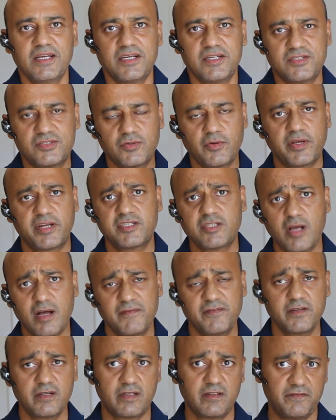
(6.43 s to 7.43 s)
So it is
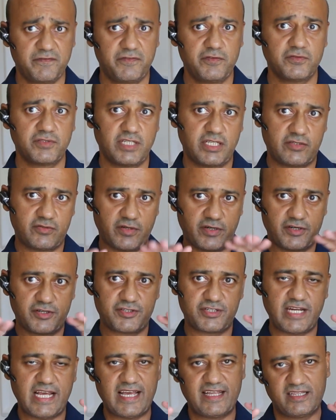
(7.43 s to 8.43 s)
often confusing to
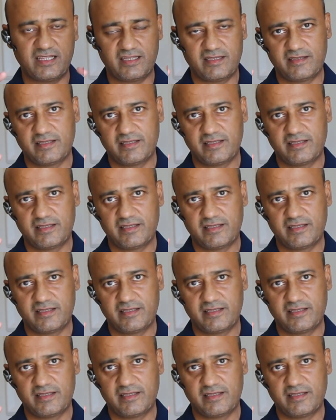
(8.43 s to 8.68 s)
understand